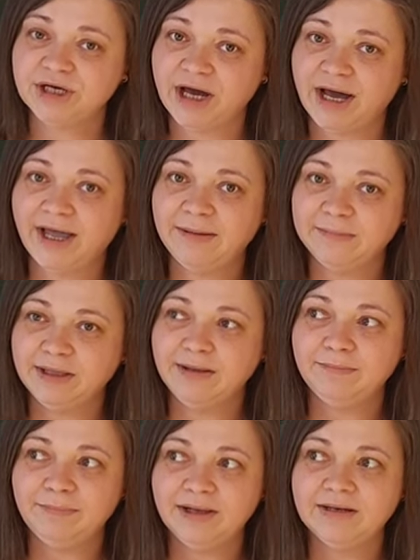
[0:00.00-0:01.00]
time
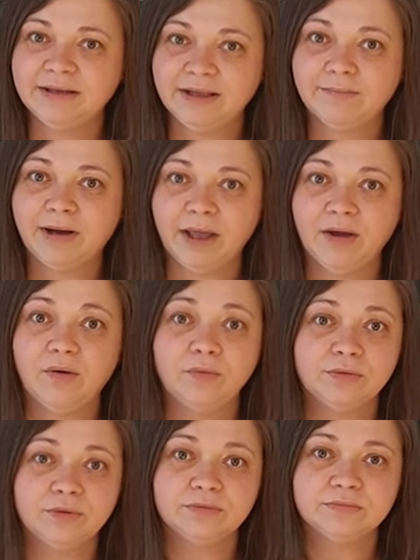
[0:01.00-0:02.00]
in building my
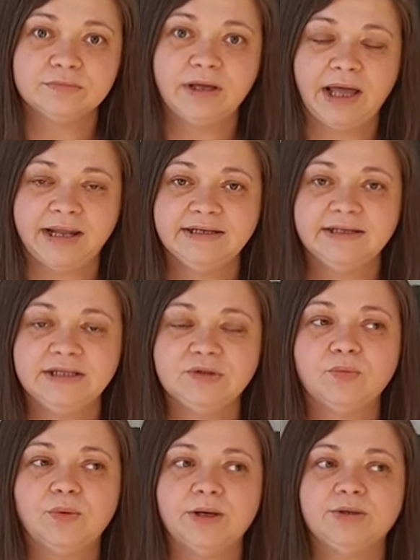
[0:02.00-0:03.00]
own hand knit
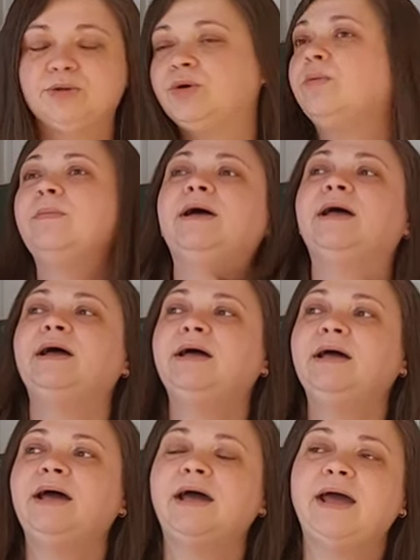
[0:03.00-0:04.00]
wardrobe,
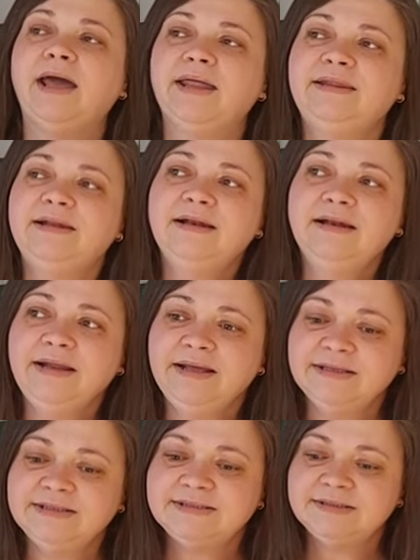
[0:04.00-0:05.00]
at
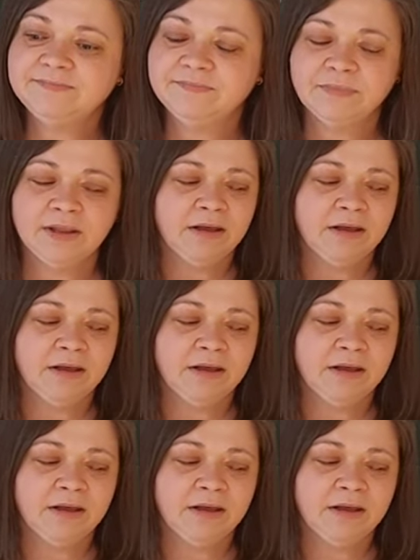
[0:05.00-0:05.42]
least